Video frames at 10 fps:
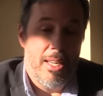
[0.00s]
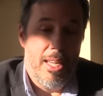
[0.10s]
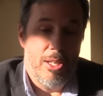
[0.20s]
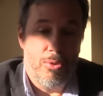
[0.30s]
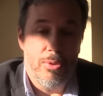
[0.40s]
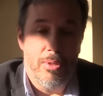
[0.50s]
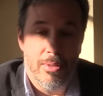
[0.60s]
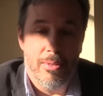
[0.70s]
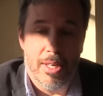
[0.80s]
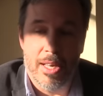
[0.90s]
it could
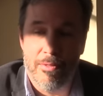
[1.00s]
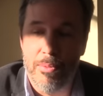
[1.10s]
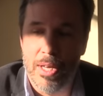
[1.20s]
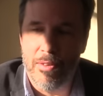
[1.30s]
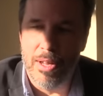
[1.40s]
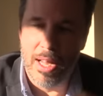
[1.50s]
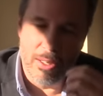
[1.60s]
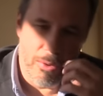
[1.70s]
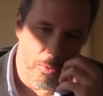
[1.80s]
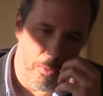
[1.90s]
I, will
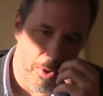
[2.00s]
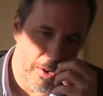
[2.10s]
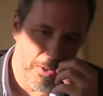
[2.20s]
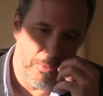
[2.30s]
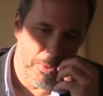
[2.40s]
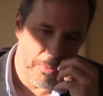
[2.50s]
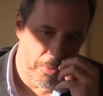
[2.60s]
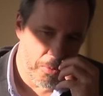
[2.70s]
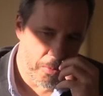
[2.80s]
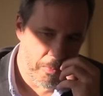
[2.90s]
go wrong. You,
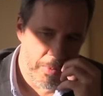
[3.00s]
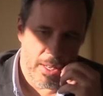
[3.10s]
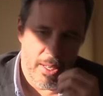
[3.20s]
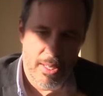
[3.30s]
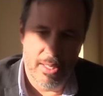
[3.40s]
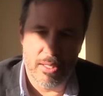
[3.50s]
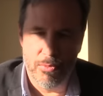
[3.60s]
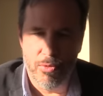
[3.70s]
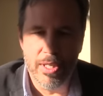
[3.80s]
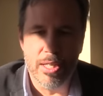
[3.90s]
you know, it's a
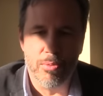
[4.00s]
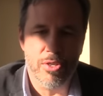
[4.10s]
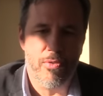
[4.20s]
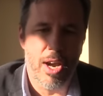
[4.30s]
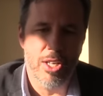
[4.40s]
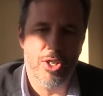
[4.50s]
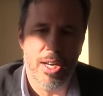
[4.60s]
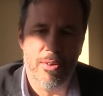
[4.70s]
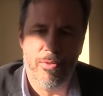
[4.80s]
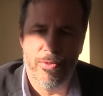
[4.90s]
movie that was
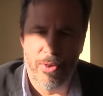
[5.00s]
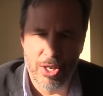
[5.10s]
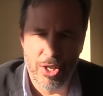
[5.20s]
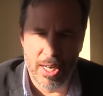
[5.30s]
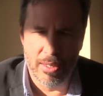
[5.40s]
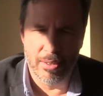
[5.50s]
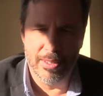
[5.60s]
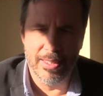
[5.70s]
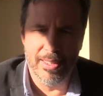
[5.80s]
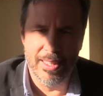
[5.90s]
fragile, fragile
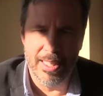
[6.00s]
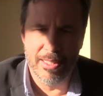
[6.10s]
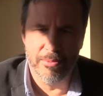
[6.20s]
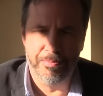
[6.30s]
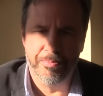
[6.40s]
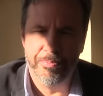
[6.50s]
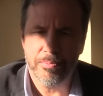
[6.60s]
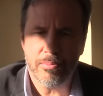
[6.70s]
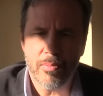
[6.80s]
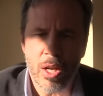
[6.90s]
until the end.
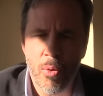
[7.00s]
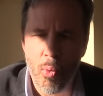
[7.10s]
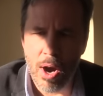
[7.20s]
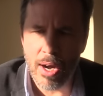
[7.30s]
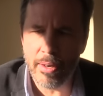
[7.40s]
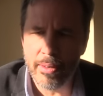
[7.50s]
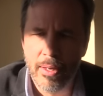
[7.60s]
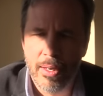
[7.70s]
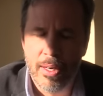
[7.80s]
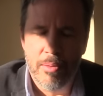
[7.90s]
Why?
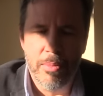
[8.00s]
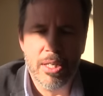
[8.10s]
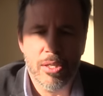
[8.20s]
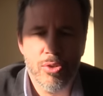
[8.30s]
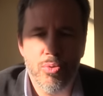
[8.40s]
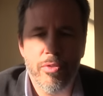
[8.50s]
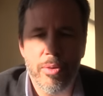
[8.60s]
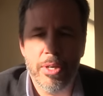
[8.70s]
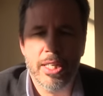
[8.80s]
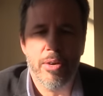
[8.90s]
Because two of
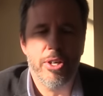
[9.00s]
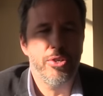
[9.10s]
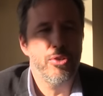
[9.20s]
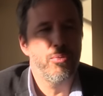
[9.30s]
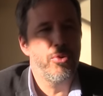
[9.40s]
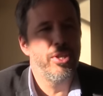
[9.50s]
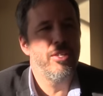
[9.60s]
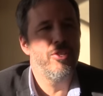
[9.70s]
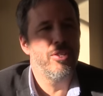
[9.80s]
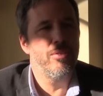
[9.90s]
the main characters were
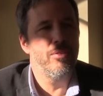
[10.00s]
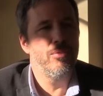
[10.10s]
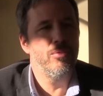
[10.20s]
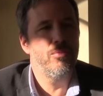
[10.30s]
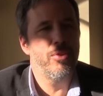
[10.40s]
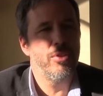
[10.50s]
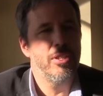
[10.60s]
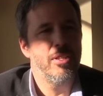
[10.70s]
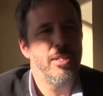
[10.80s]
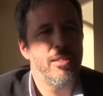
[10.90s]
digital. You know, were
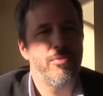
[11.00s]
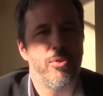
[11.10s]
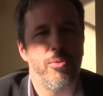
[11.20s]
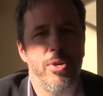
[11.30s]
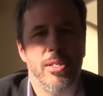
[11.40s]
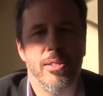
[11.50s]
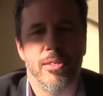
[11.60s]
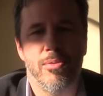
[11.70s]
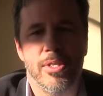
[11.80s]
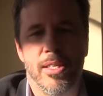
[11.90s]
not there for real.
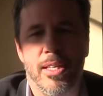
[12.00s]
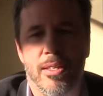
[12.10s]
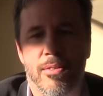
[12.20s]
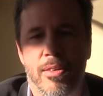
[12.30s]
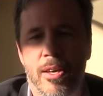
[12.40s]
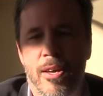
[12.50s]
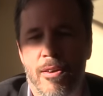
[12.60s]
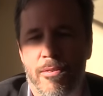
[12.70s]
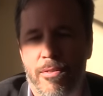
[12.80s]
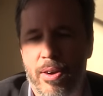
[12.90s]
There was like a
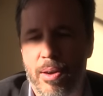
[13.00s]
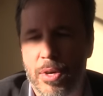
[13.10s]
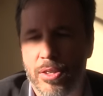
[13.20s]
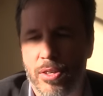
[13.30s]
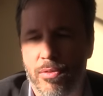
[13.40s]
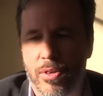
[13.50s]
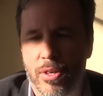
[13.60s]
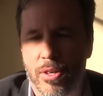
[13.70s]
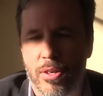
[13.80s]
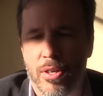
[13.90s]
fair amount of
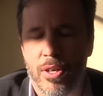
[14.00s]
uh,